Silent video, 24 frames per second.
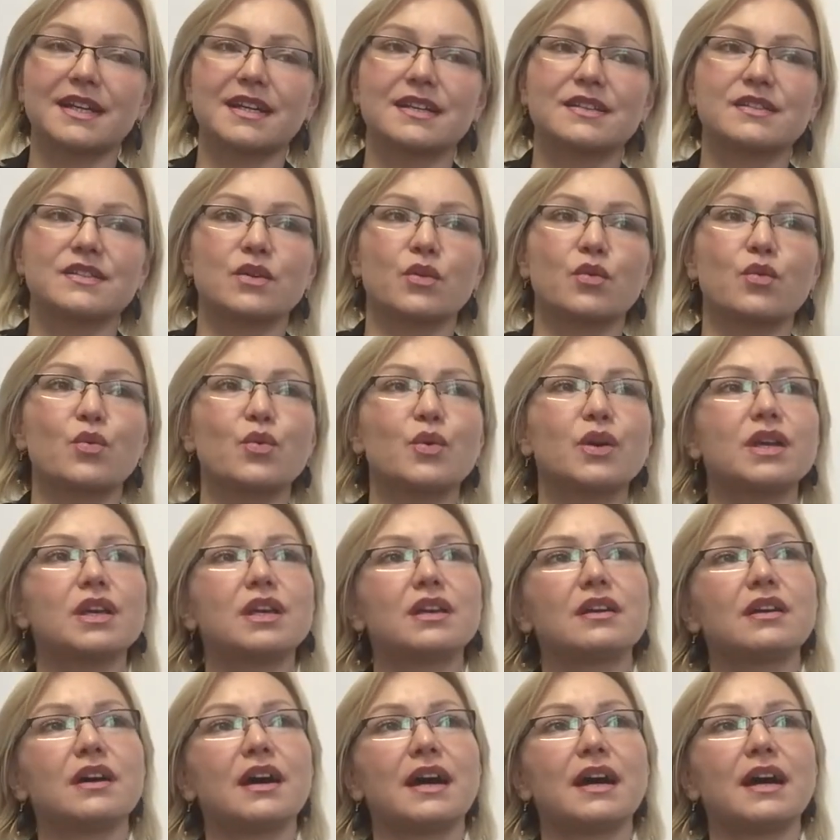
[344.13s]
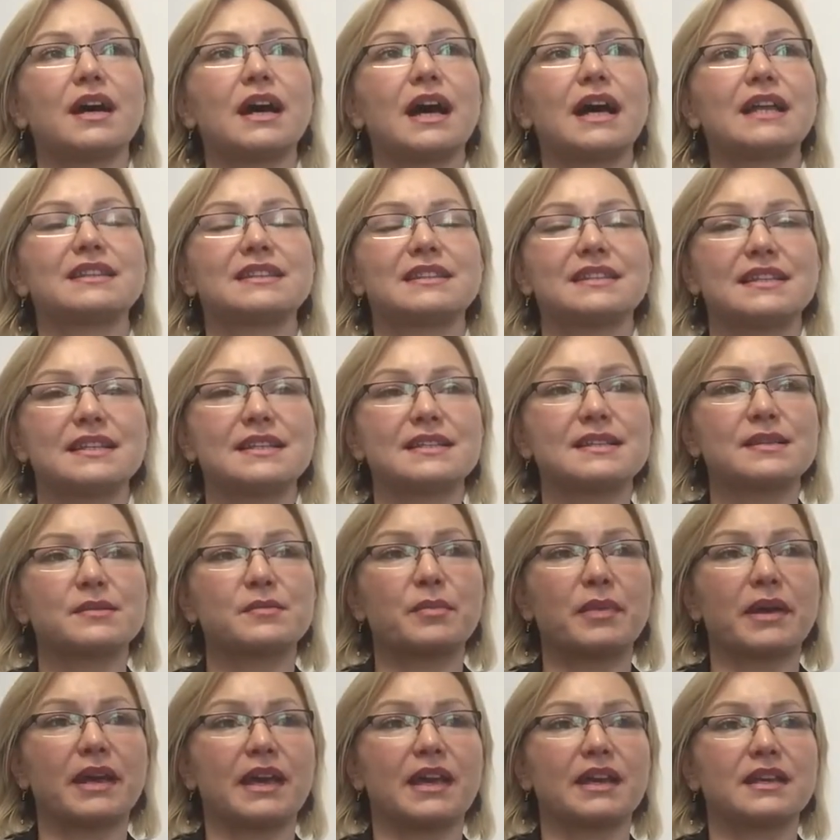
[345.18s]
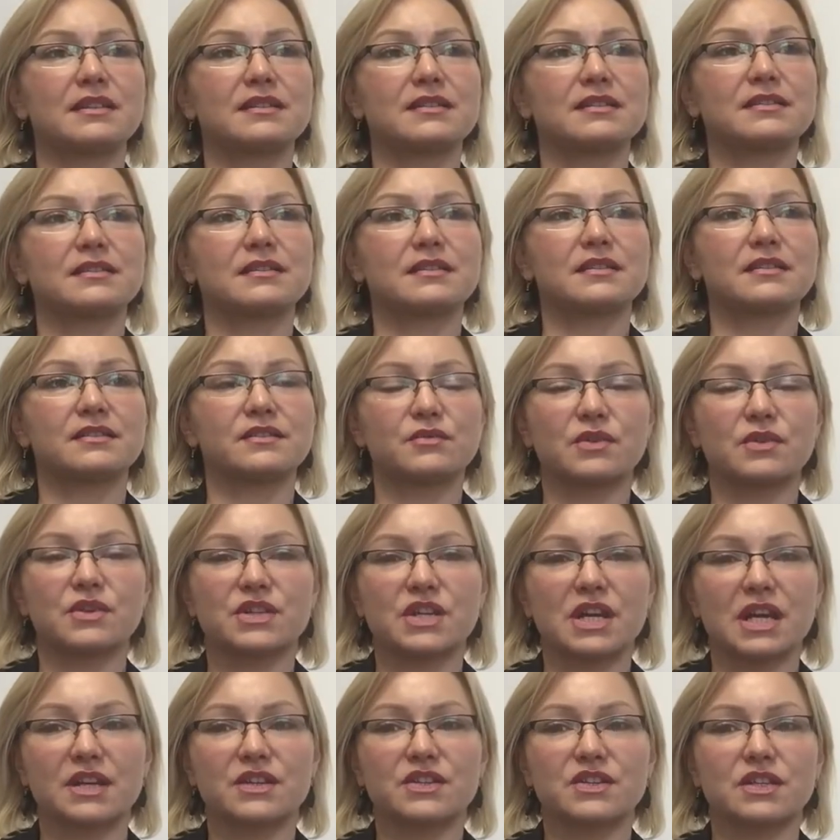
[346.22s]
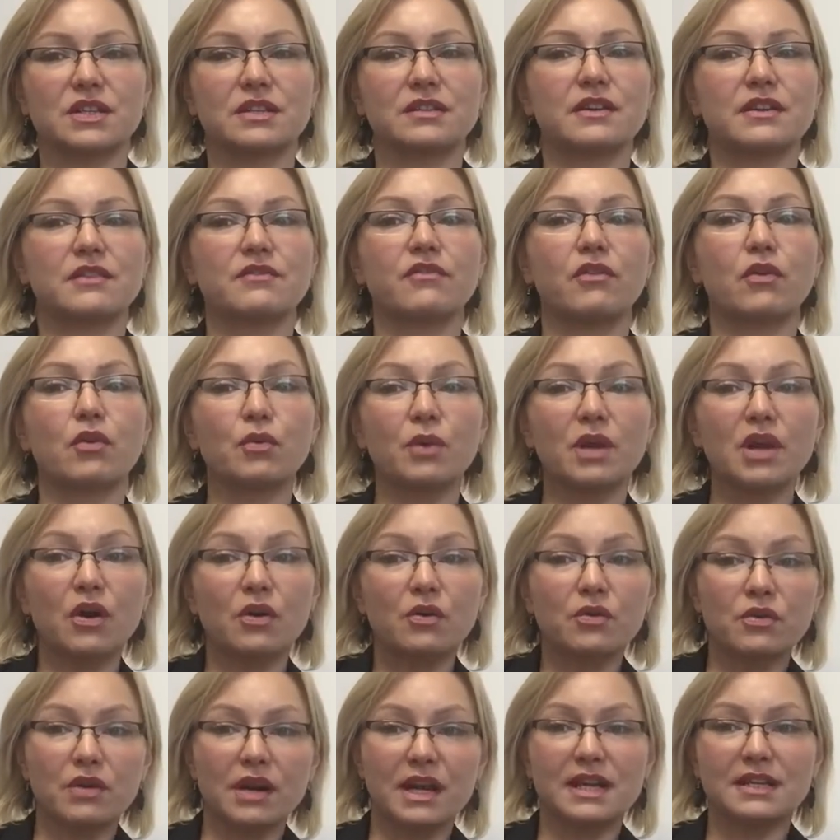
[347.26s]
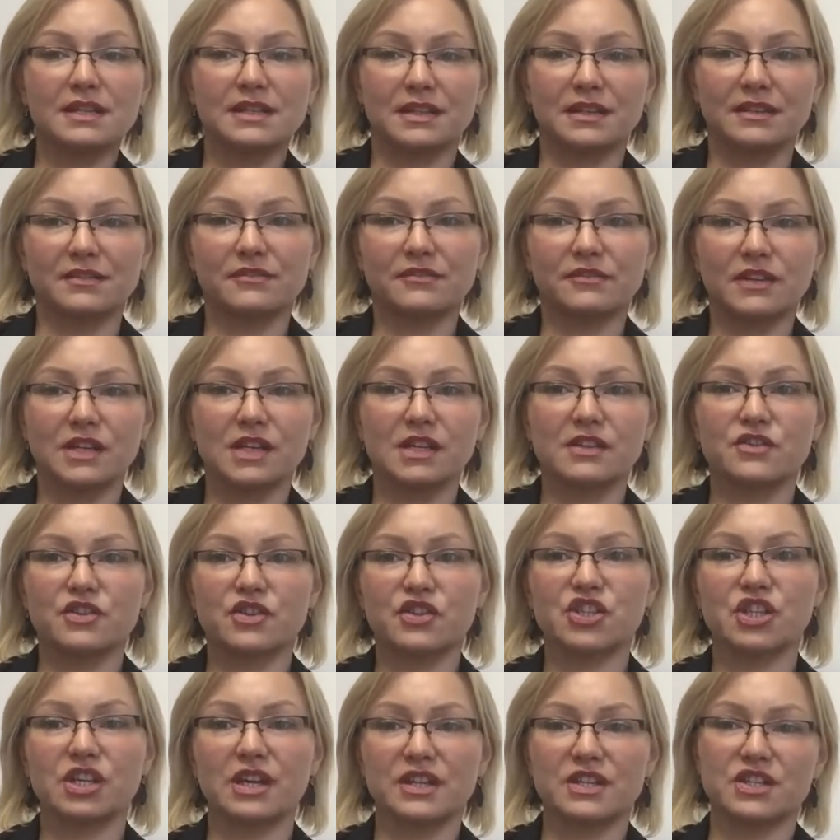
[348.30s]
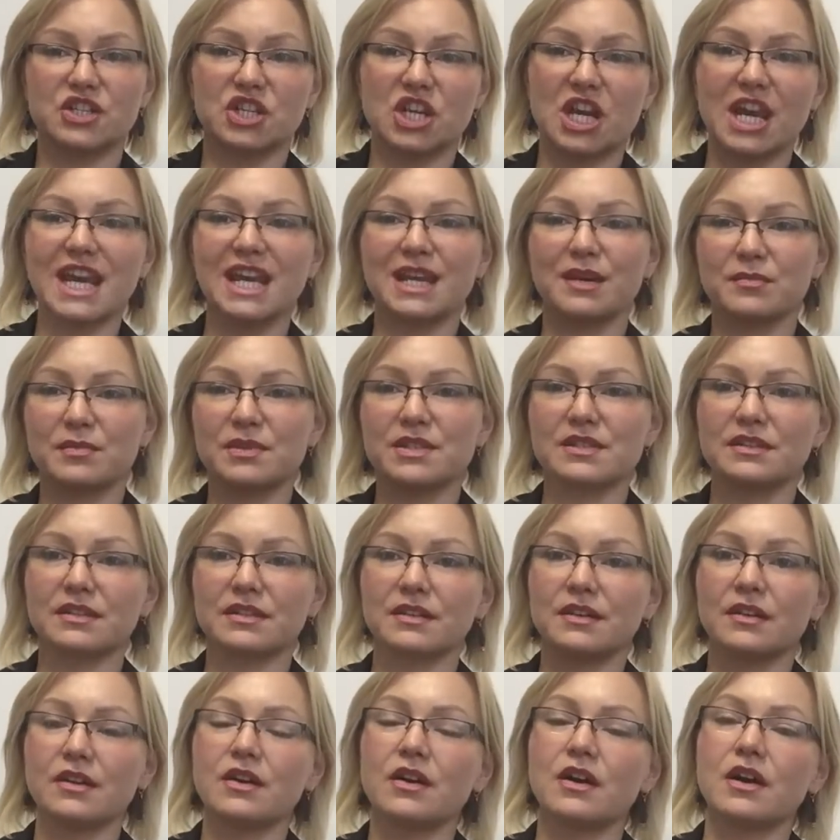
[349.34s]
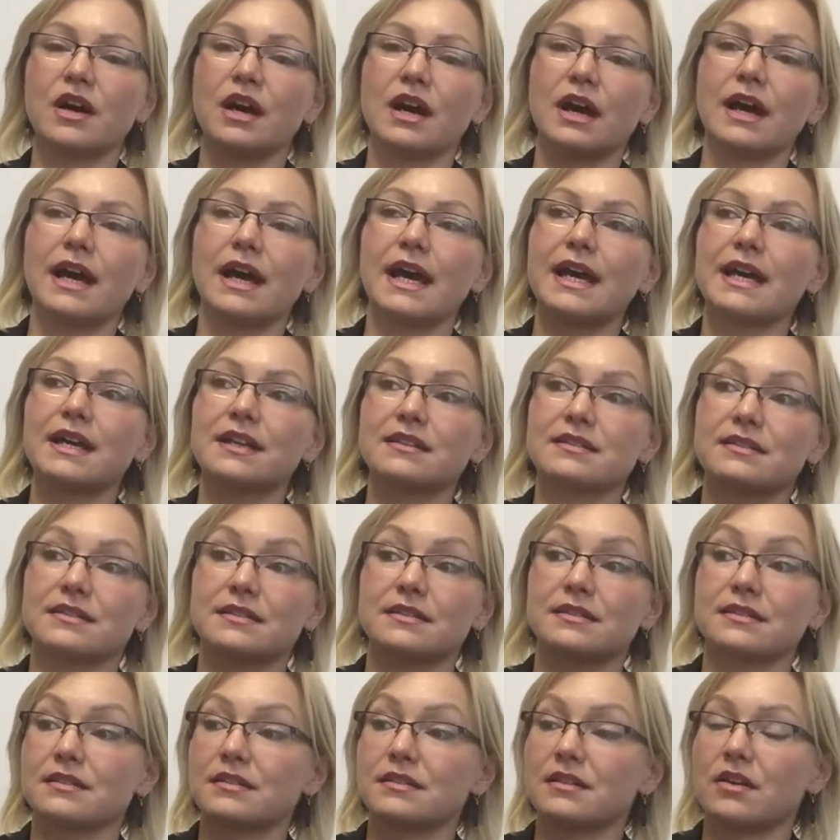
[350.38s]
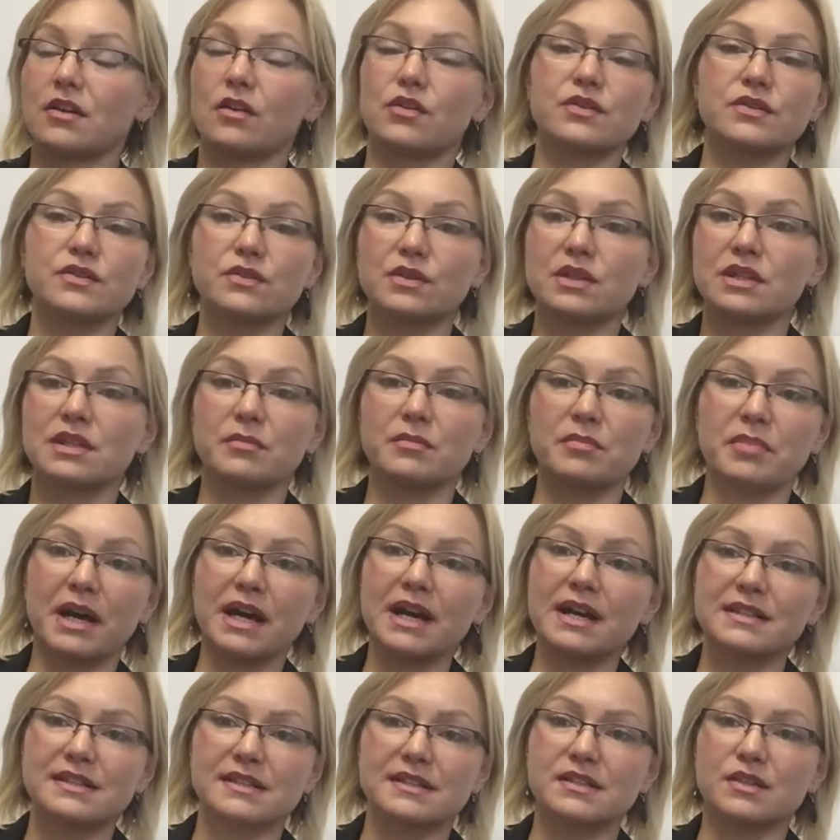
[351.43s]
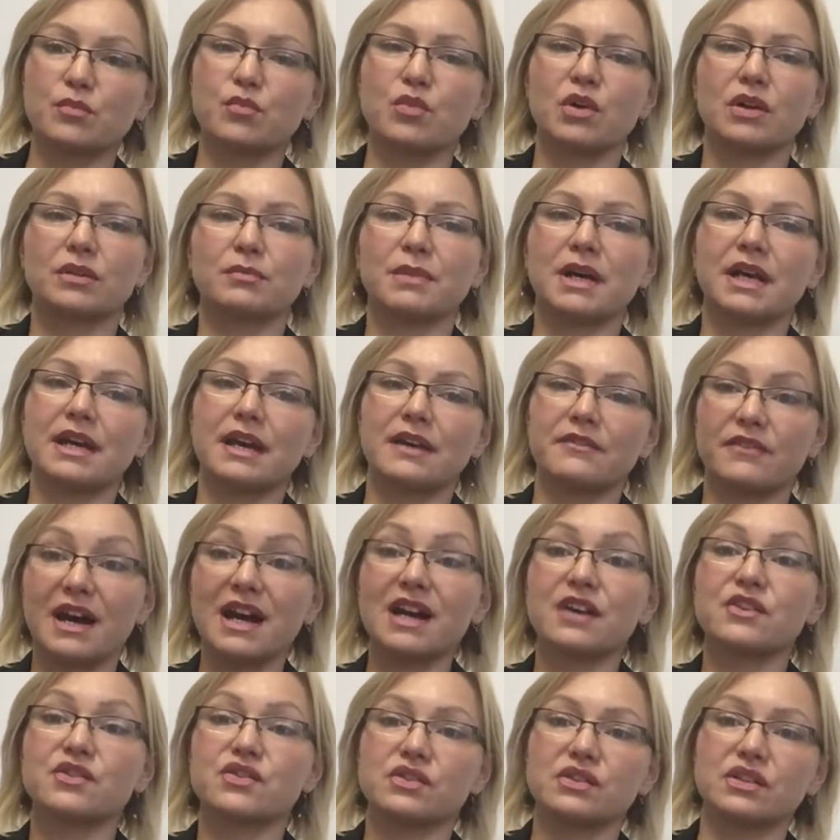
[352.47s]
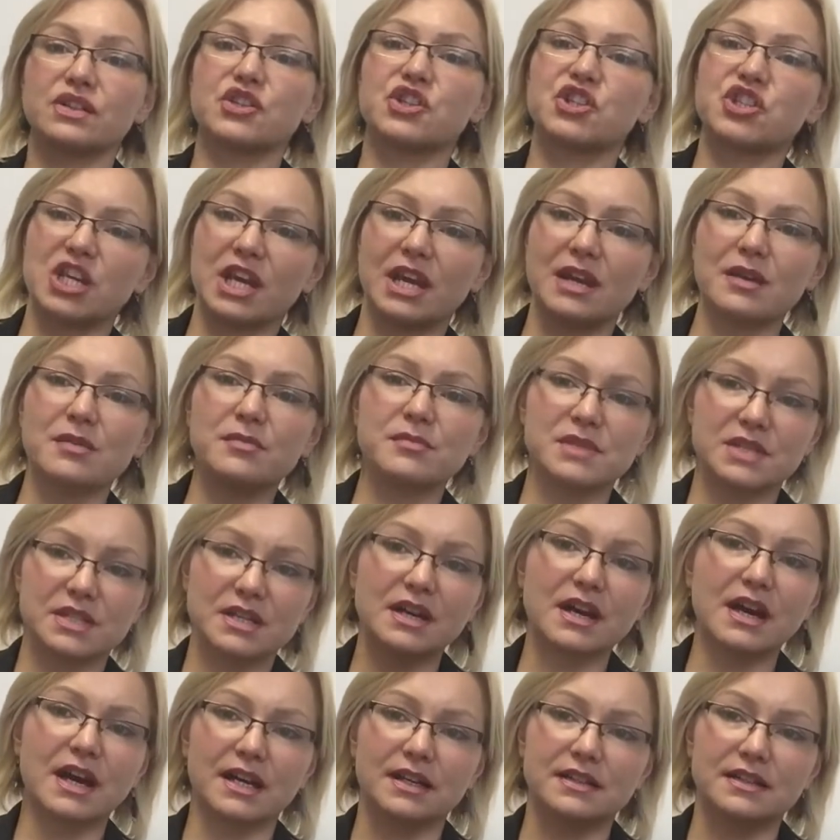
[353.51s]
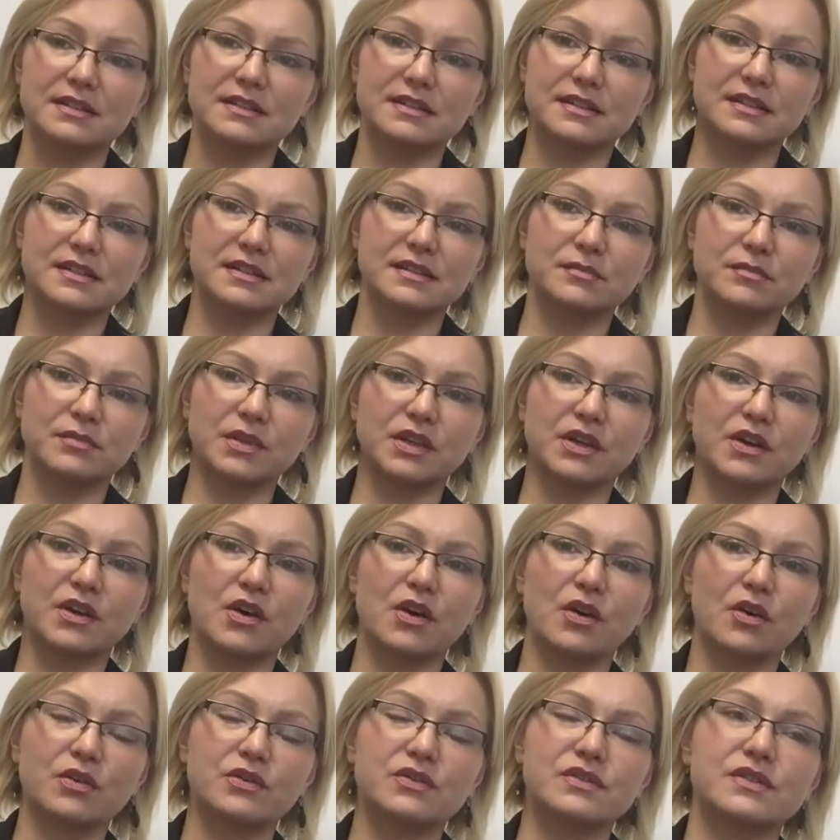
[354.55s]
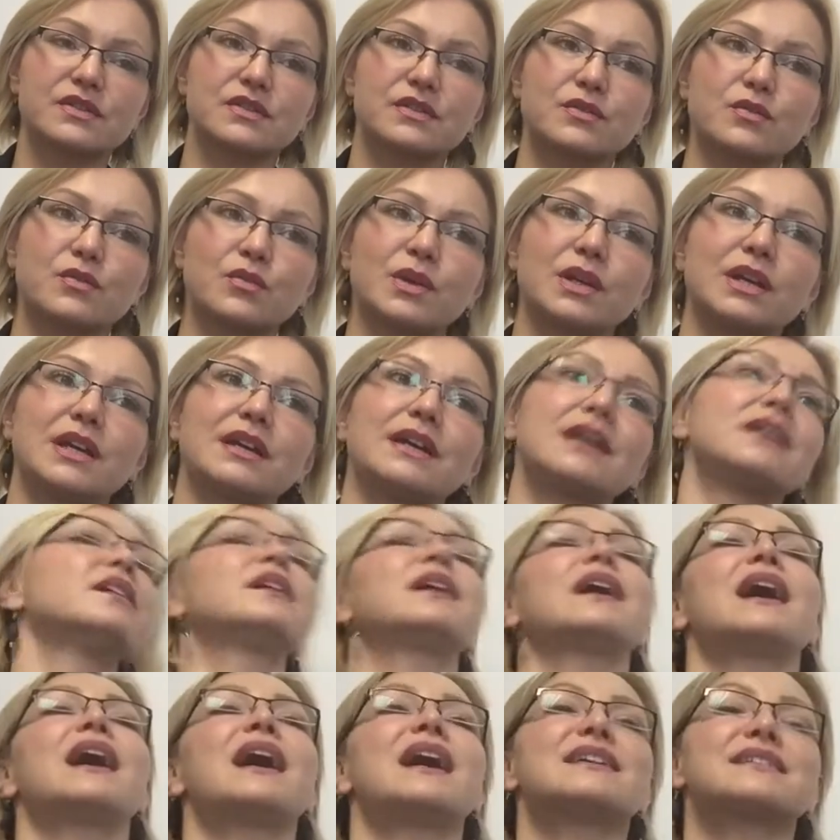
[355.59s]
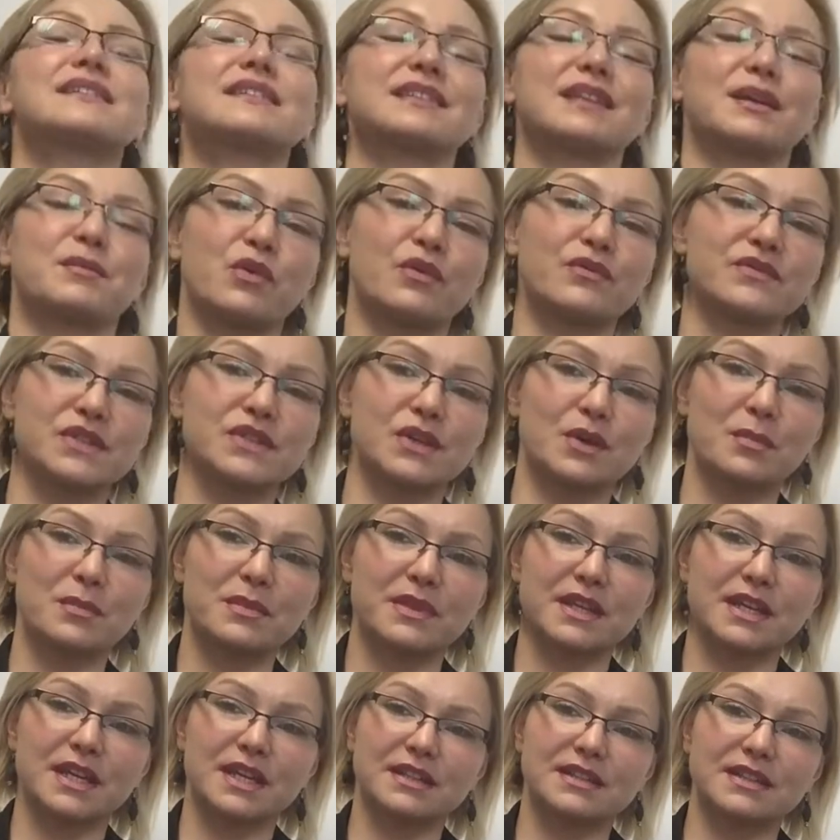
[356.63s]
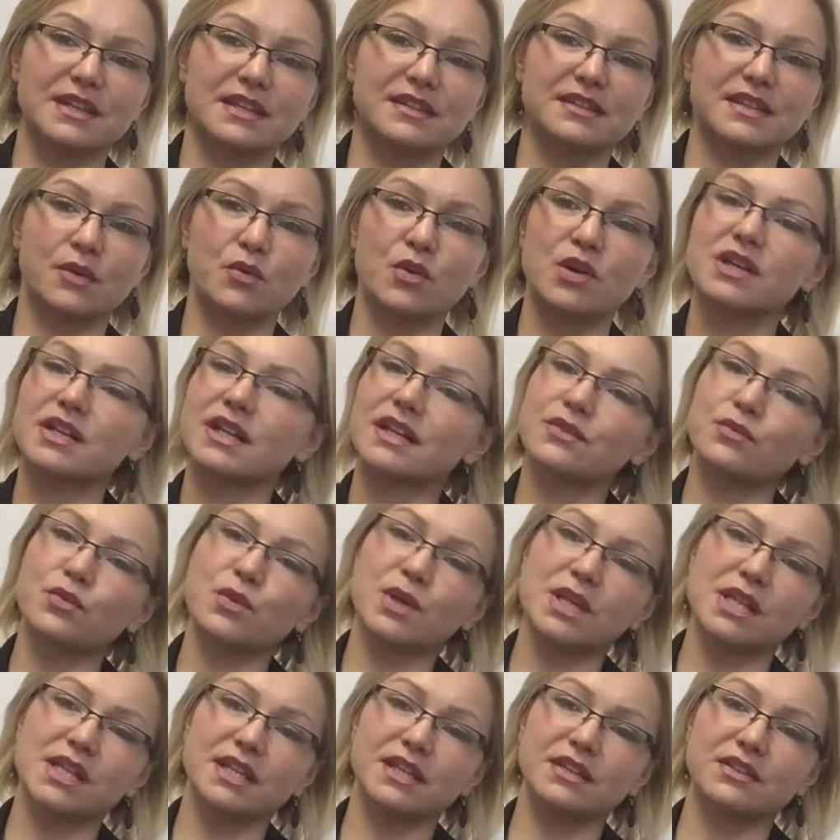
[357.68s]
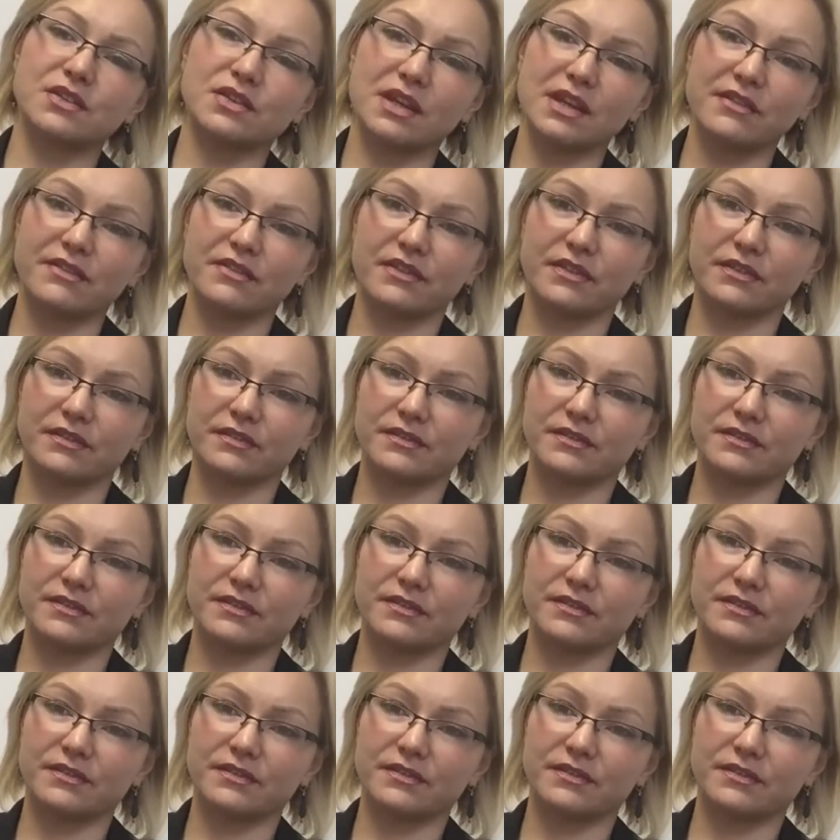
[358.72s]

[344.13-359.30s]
So we anticipate the rejection, therefore we already feel ashamed. And also in the past, someone might have actually shamed us because we asked them of something that they were not willing to give.